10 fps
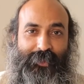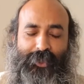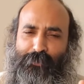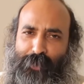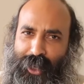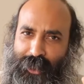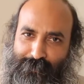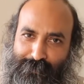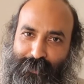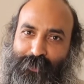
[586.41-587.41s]
There are very
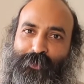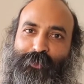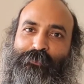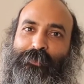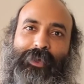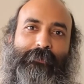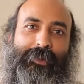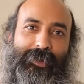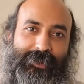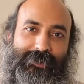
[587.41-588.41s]
few
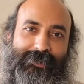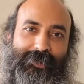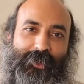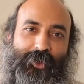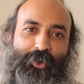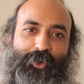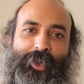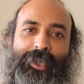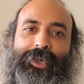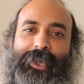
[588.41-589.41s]
people who
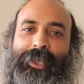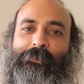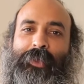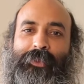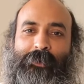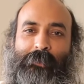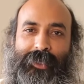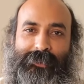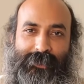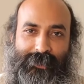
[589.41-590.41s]
can claim that their
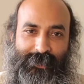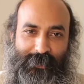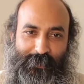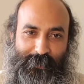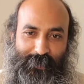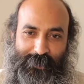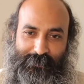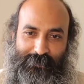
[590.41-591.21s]
minds are in control.